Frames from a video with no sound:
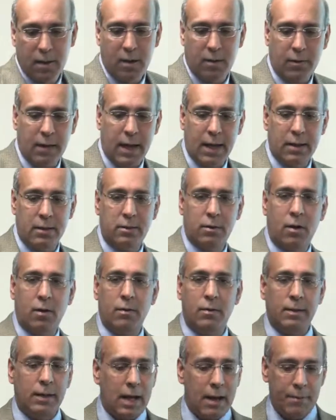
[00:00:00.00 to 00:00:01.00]
Okay,
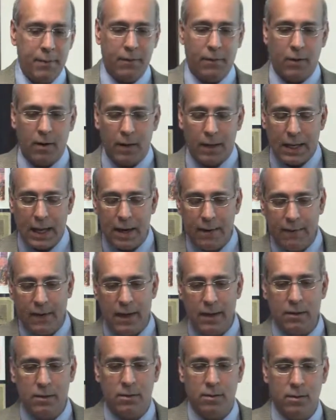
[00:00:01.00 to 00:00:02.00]
so now before I kind of
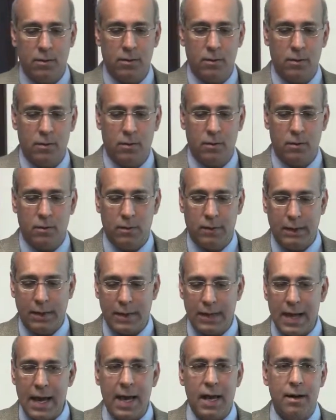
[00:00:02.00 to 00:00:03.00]
get into the
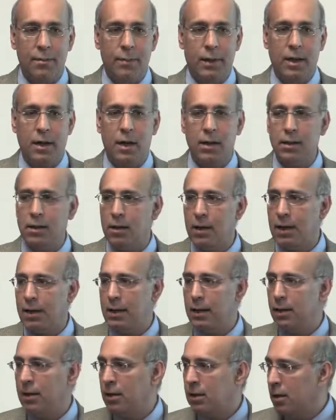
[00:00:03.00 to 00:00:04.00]
anatomy, are there
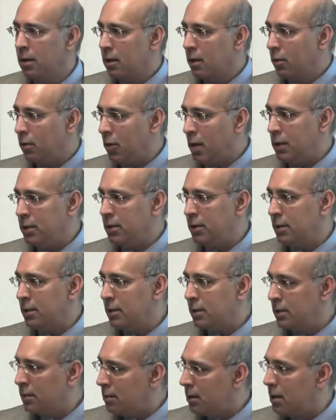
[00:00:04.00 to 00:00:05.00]
any
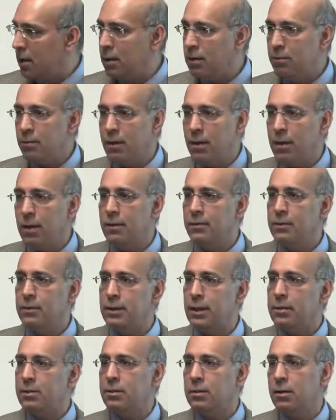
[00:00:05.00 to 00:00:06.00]
questions on what else?
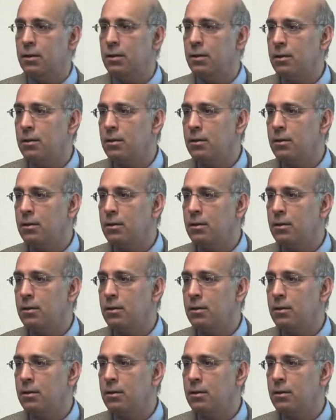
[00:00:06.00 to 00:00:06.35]
Yes, sir.